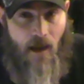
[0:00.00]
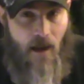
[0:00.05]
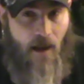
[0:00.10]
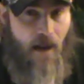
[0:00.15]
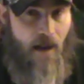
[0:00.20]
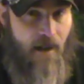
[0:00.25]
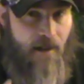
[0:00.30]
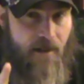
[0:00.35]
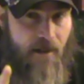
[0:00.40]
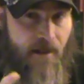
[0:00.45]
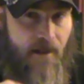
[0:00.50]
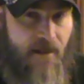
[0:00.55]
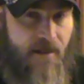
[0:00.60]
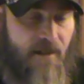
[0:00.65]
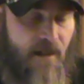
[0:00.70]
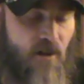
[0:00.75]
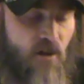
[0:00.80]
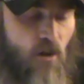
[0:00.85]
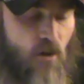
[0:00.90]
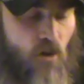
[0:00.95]
and the
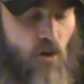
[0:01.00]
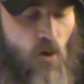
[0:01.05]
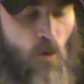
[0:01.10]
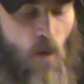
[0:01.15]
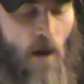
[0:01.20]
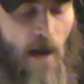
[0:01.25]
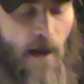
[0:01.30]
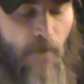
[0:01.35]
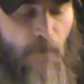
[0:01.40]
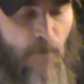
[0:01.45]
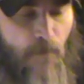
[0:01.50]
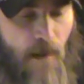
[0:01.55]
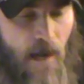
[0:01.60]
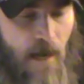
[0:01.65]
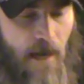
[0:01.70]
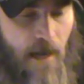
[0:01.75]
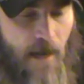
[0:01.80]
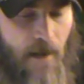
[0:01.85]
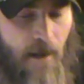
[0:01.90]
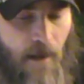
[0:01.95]
decisions you had
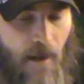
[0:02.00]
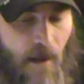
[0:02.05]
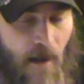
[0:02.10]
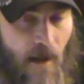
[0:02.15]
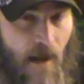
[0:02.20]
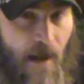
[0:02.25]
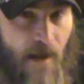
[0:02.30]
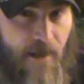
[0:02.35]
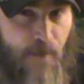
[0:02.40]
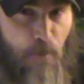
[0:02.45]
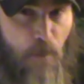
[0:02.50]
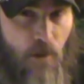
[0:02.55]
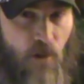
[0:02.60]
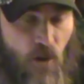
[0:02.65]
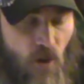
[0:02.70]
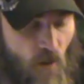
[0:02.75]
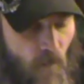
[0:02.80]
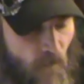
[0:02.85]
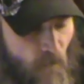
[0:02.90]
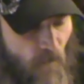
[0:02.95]
made, has
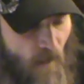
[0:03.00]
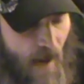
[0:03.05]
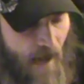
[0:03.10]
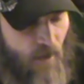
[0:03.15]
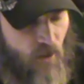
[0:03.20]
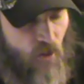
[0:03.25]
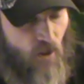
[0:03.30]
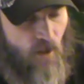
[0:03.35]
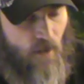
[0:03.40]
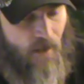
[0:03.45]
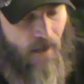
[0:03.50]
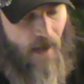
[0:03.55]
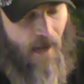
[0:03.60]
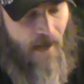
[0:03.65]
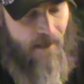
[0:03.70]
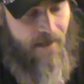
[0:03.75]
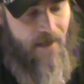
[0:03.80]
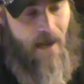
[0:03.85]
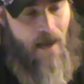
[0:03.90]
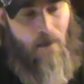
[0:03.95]
put your faction
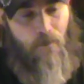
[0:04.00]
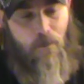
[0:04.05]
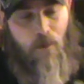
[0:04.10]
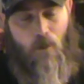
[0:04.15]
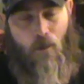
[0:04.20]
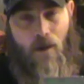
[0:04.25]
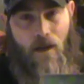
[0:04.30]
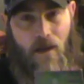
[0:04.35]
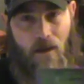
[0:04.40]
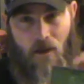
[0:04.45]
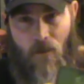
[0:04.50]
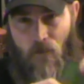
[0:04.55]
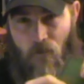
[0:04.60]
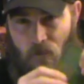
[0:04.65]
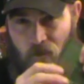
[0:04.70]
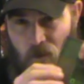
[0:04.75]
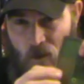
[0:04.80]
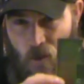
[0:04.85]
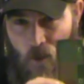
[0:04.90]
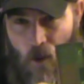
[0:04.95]
at that point
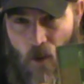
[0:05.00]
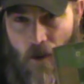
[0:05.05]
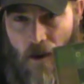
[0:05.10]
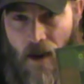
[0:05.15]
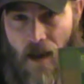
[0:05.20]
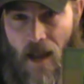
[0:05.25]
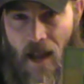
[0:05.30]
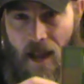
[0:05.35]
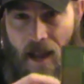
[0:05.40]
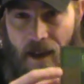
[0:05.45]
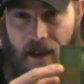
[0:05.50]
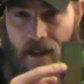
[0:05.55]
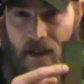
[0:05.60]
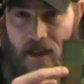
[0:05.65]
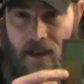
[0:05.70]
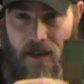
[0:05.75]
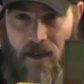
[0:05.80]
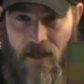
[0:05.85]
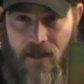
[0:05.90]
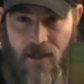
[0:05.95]
further ahead
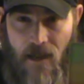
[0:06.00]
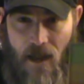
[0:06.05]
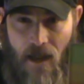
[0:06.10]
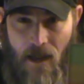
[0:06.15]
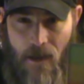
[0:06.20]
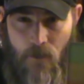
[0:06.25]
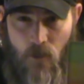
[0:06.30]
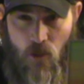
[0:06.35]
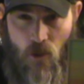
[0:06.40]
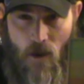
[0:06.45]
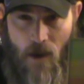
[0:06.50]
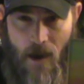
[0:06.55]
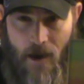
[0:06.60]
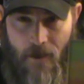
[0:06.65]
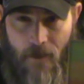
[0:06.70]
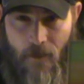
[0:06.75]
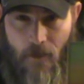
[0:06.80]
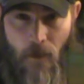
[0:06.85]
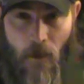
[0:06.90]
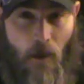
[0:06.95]
in the time
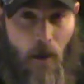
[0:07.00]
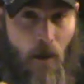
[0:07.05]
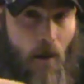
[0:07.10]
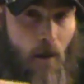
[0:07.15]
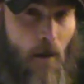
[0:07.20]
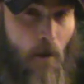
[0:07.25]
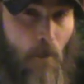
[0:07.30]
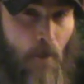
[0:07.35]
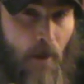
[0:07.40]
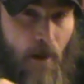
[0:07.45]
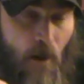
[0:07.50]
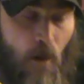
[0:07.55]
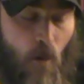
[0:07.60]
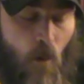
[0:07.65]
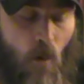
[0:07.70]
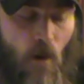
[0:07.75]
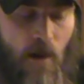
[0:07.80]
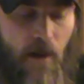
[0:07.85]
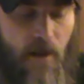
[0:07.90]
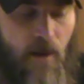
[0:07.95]
tracker. But
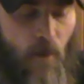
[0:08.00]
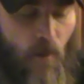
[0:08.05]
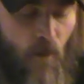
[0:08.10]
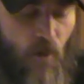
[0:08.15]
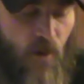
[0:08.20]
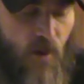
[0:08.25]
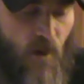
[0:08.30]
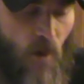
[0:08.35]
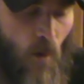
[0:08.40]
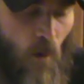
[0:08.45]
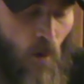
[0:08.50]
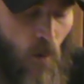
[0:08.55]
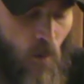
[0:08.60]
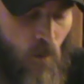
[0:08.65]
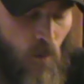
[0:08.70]
according to their solo